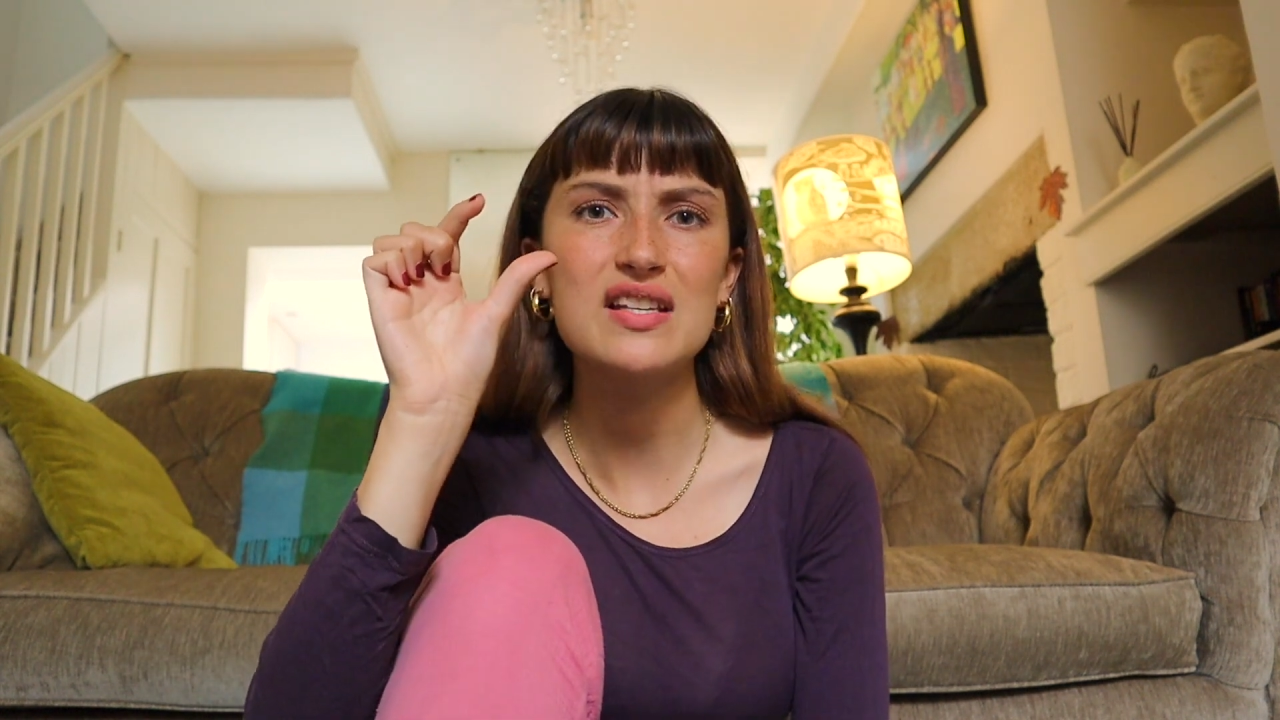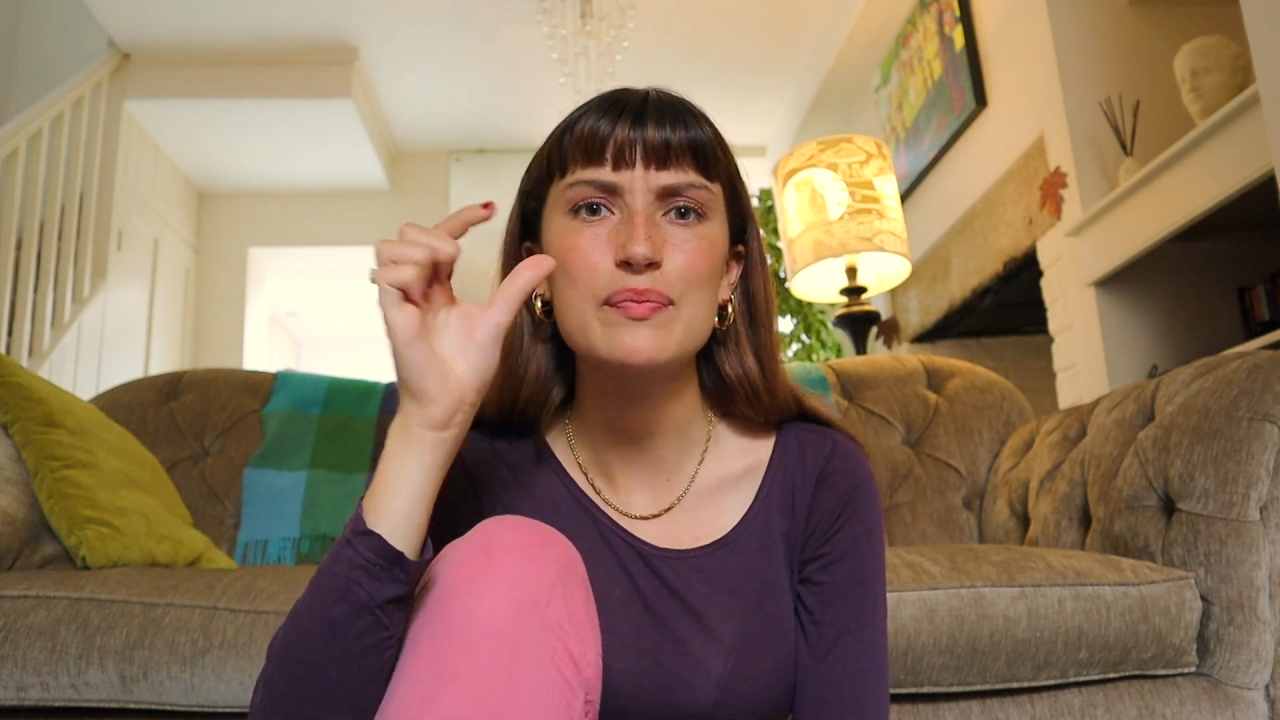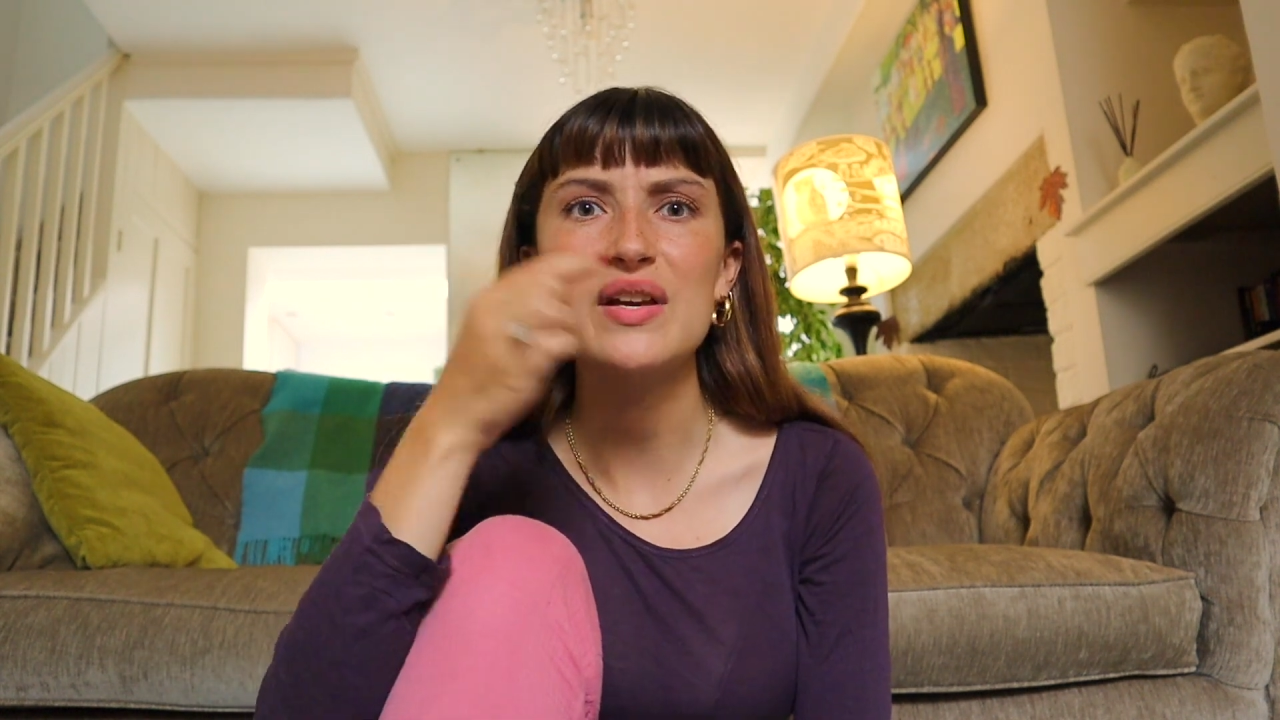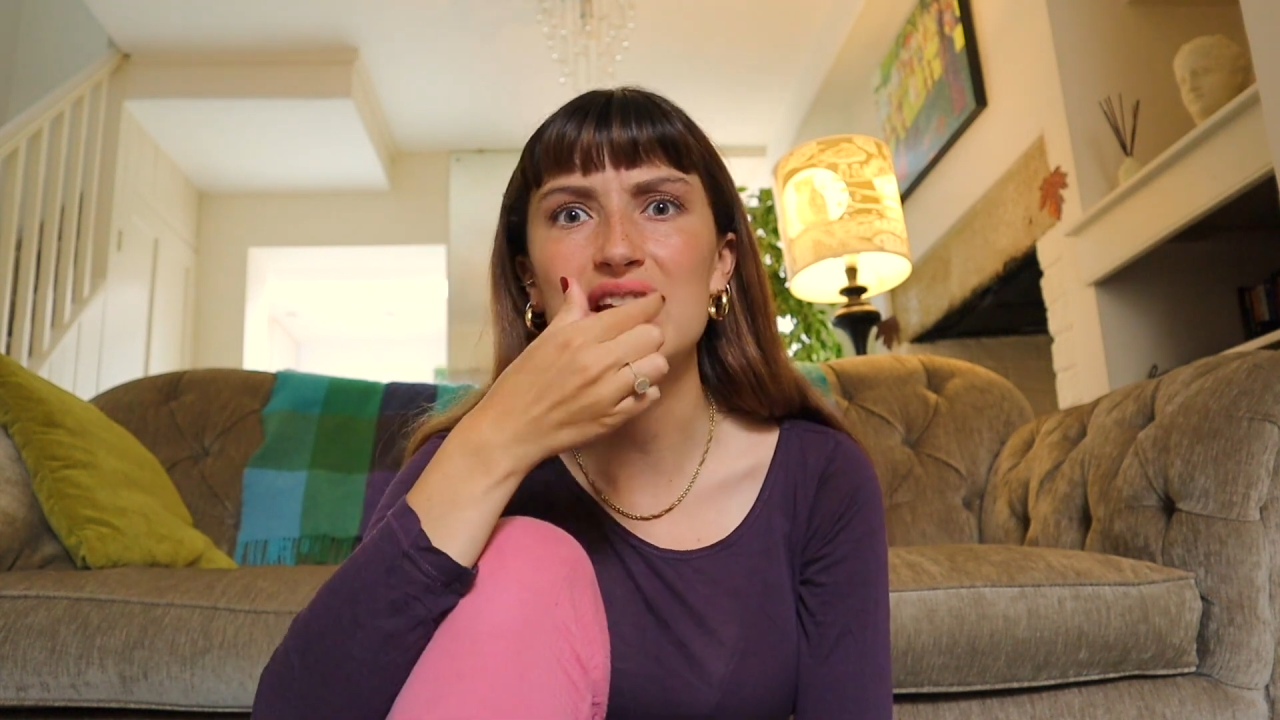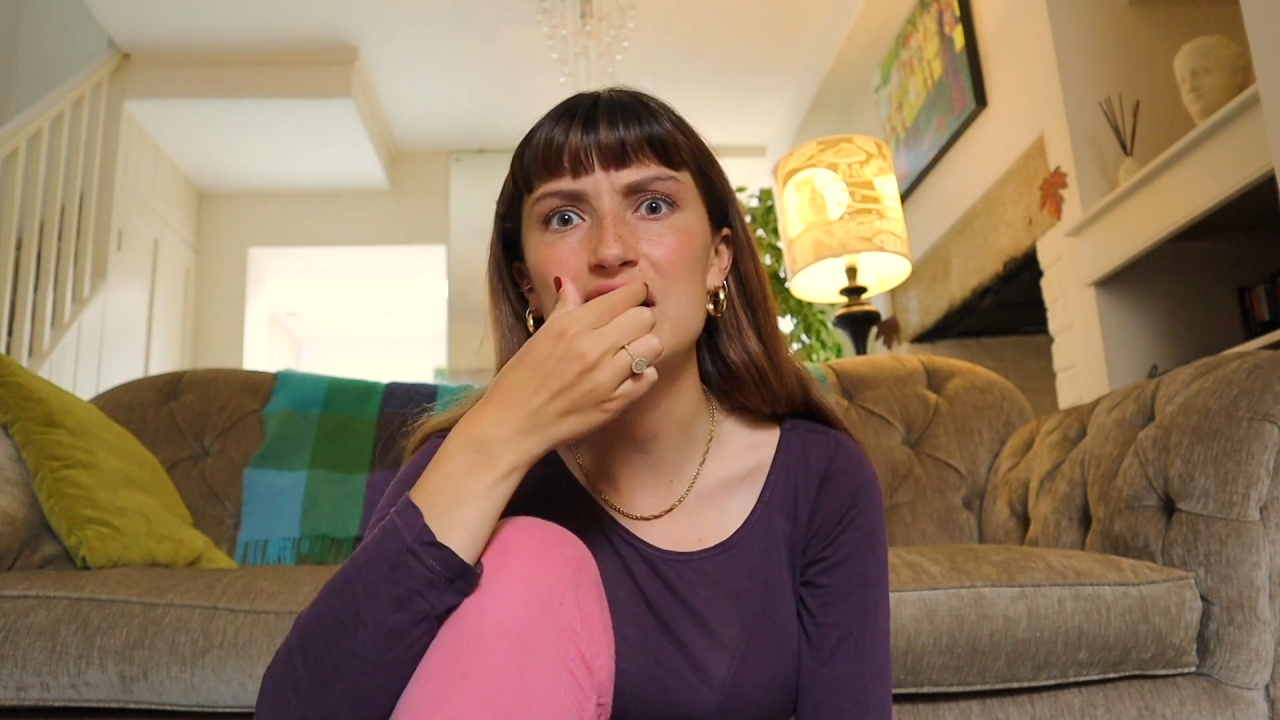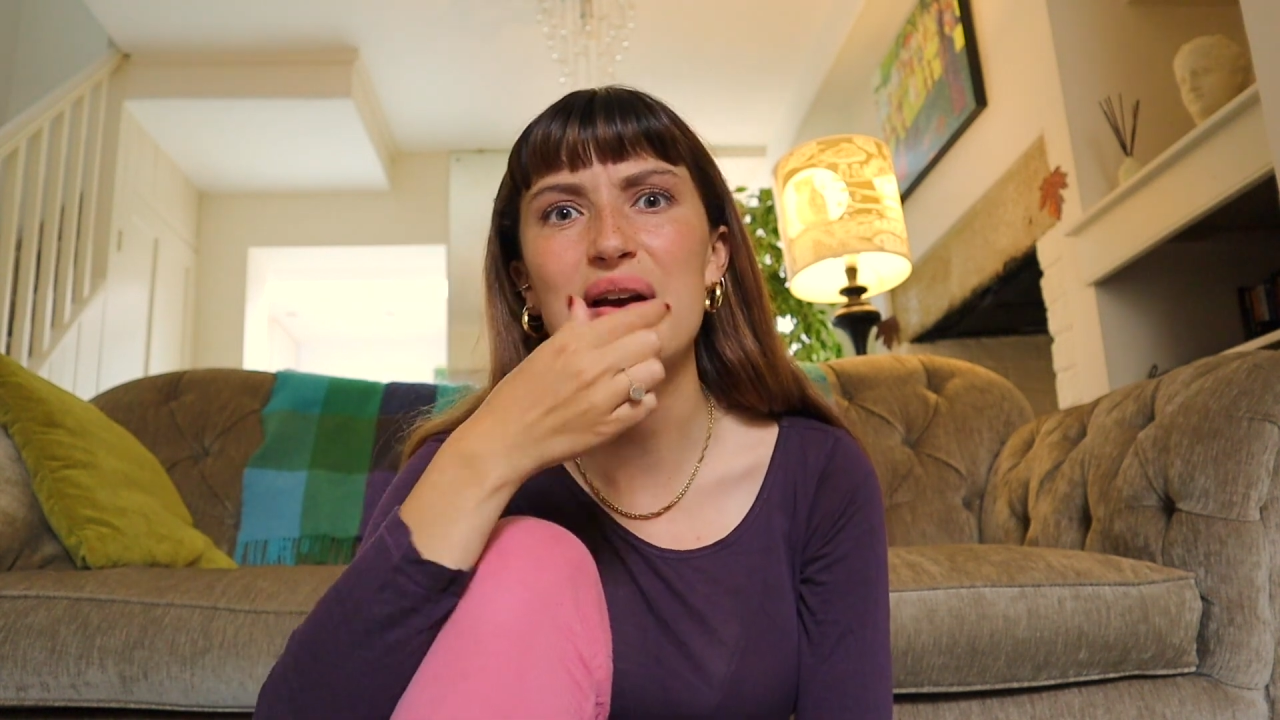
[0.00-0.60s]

this big in